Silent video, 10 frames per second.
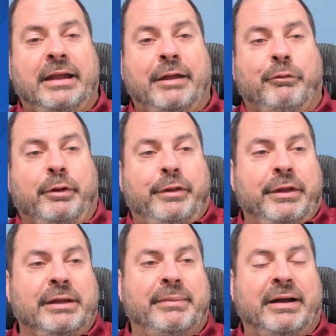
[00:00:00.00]
if we
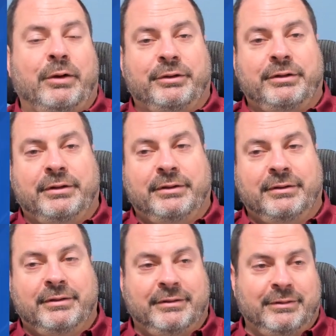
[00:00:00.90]
think about
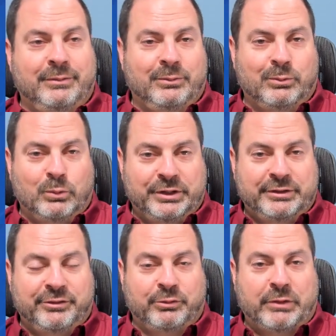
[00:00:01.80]
what
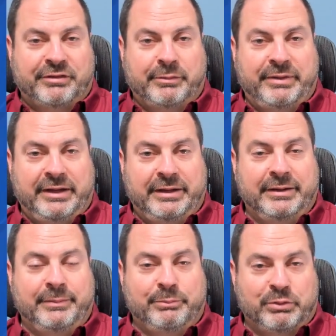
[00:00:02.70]
does a recipe